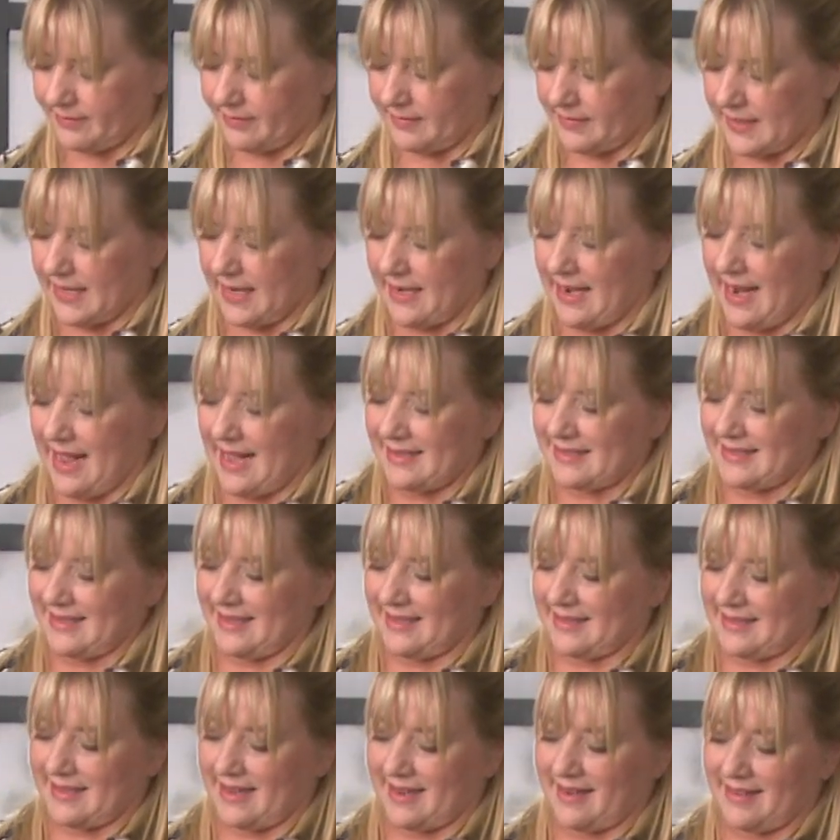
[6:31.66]
And as I
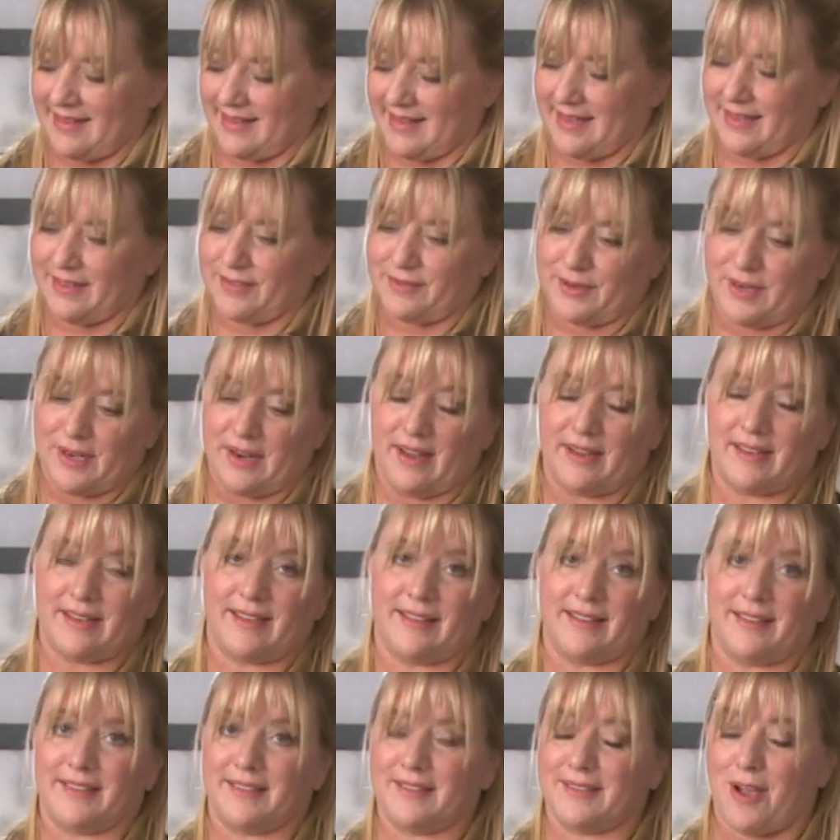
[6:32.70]
said, these
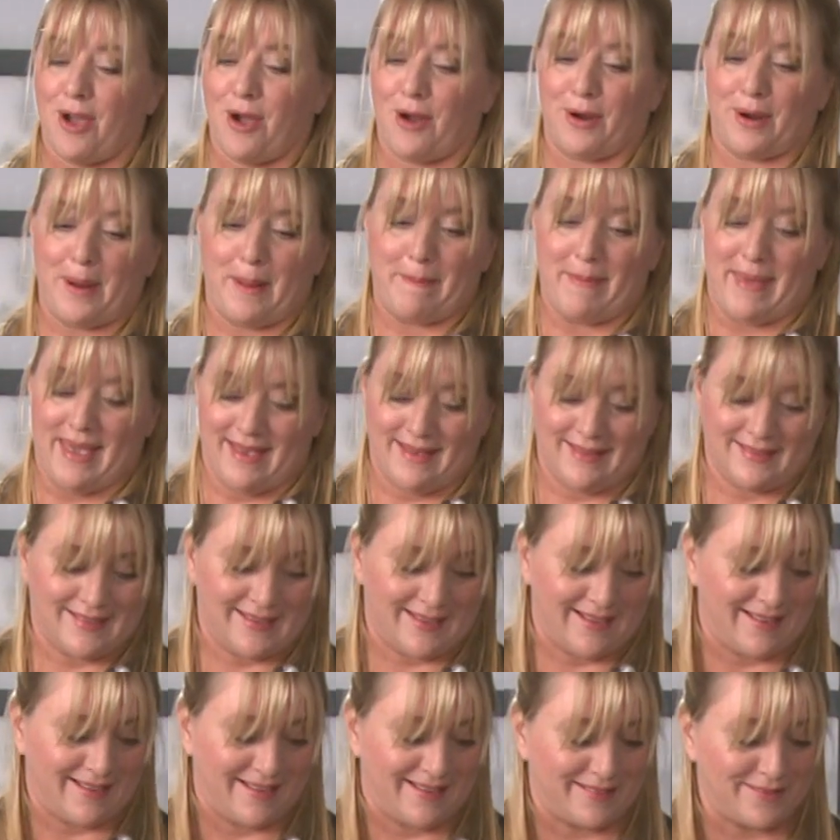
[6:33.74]
ranunculus are amazing.